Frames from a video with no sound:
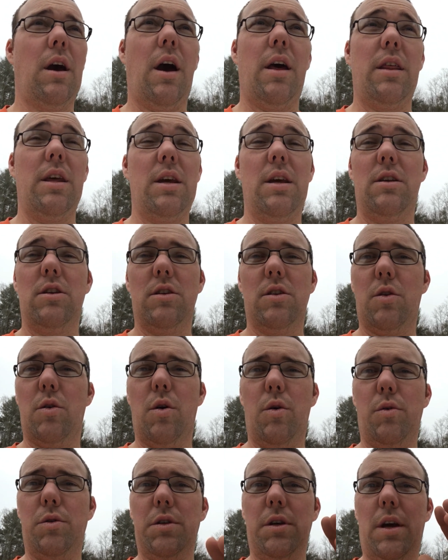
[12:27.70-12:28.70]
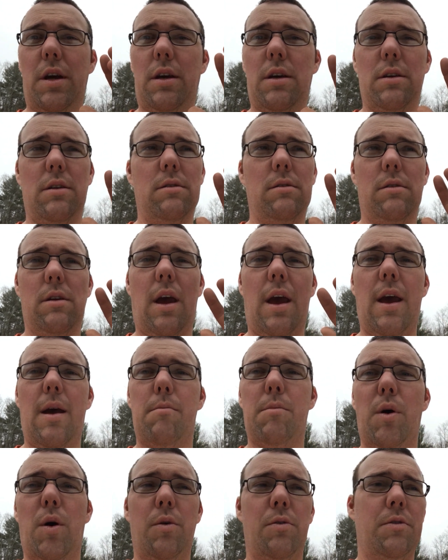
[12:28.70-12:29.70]
I think he just throws like
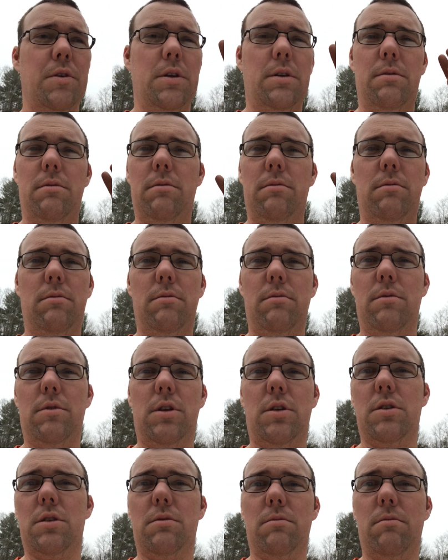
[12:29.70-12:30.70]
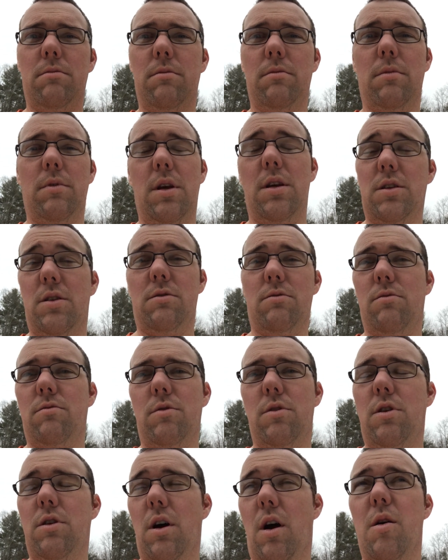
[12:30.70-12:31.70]
ham bones and just his
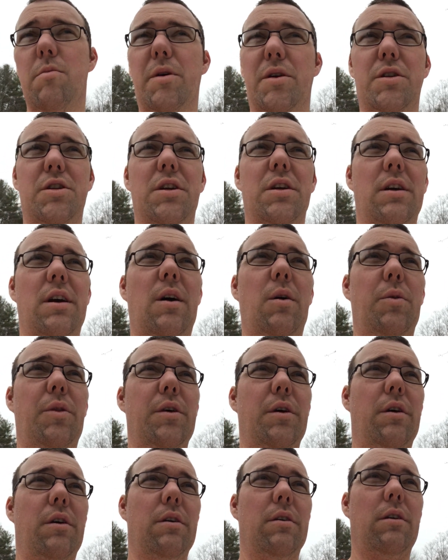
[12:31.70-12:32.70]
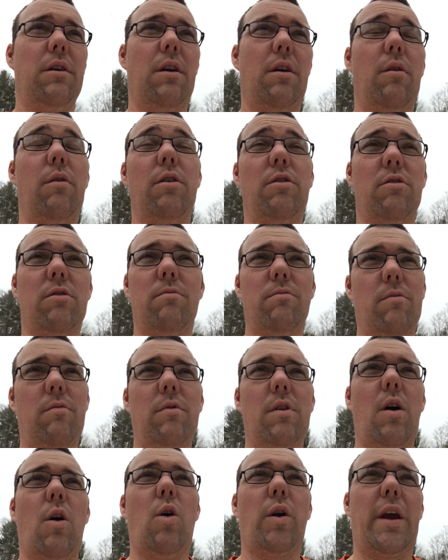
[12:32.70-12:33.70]
garbage out the, you know, his
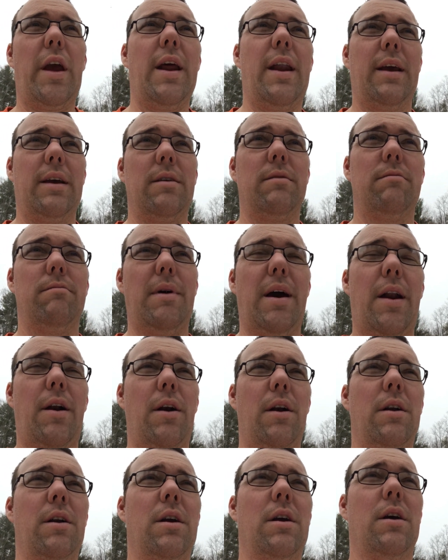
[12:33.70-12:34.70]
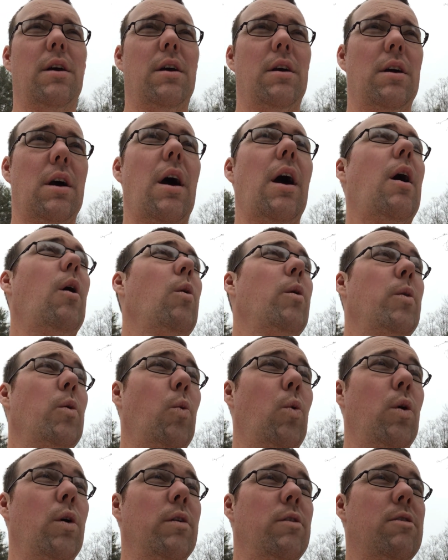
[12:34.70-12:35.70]
organic matter out in the
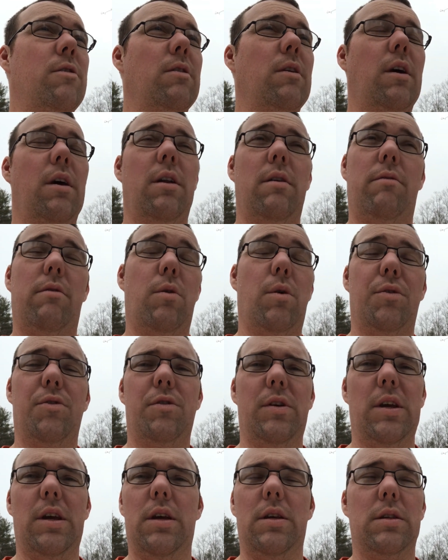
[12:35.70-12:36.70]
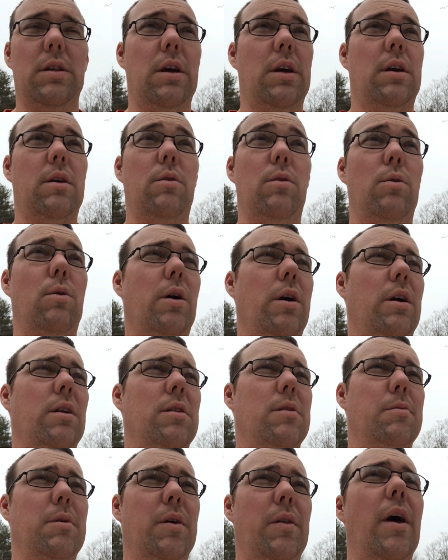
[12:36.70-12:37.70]
woods. And of course Ziggy's like, oh, I
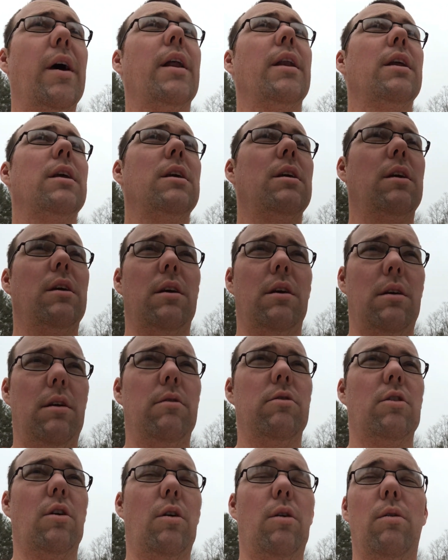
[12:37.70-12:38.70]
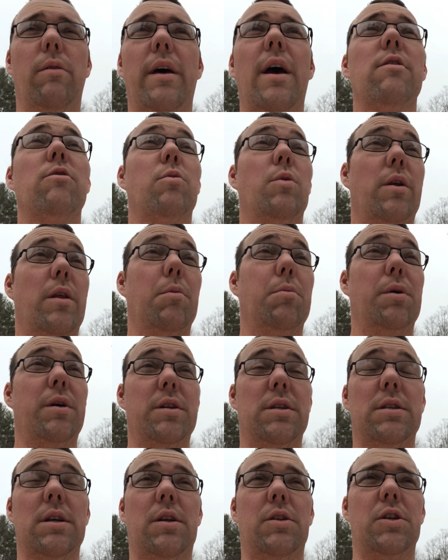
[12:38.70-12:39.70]
can smell that. And so that's one of the
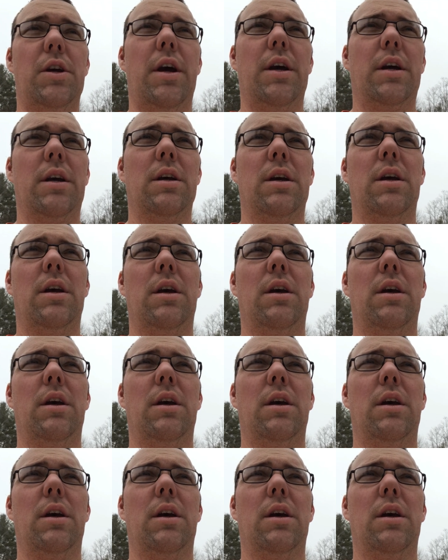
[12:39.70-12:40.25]
places I'll check.